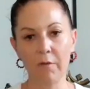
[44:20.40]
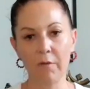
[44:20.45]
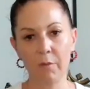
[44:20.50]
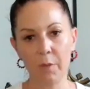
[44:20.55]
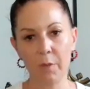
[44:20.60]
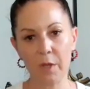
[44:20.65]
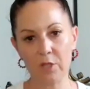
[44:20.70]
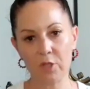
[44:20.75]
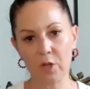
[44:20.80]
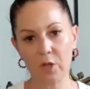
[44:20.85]

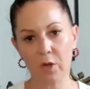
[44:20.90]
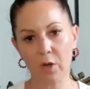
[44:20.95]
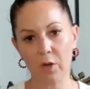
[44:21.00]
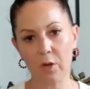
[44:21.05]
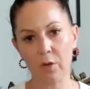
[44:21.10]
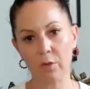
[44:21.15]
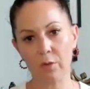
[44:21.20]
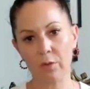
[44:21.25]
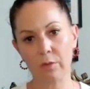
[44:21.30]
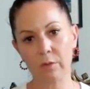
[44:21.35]
left big
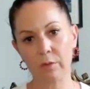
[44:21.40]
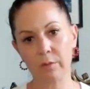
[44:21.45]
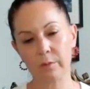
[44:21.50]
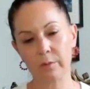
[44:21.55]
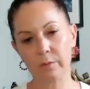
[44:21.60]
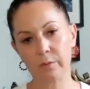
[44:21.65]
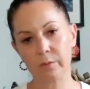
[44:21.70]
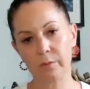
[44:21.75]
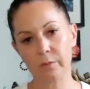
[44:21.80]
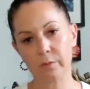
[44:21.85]
toe,
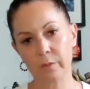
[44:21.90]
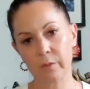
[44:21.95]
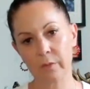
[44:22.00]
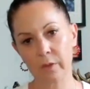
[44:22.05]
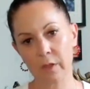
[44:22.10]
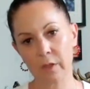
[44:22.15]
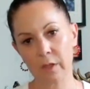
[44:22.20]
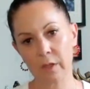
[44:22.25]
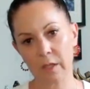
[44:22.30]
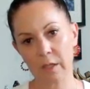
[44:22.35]

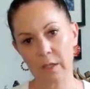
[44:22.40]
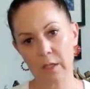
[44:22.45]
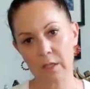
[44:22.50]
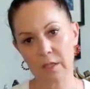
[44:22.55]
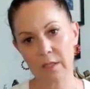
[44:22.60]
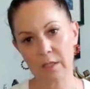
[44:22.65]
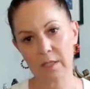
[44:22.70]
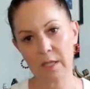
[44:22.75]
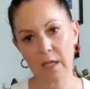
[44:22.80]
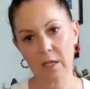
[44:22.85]

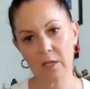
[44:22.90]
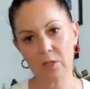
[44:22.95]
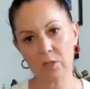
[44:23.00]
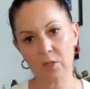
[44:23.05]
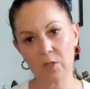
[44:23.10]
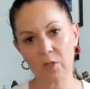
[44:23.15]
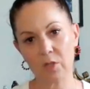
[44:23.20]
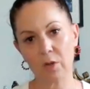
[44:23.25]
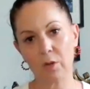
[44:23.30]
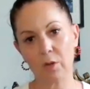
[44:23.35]

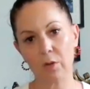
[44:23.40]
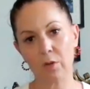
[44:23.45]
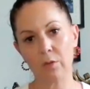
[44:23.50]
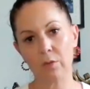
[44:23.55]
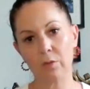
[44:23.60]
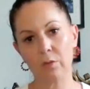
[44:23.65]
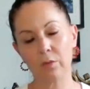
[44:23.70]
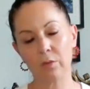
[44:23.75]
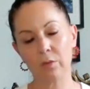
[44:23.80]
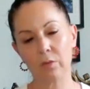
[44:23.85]
second
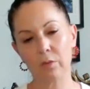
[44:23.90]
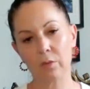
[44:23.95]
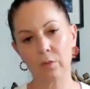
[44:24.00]
toe,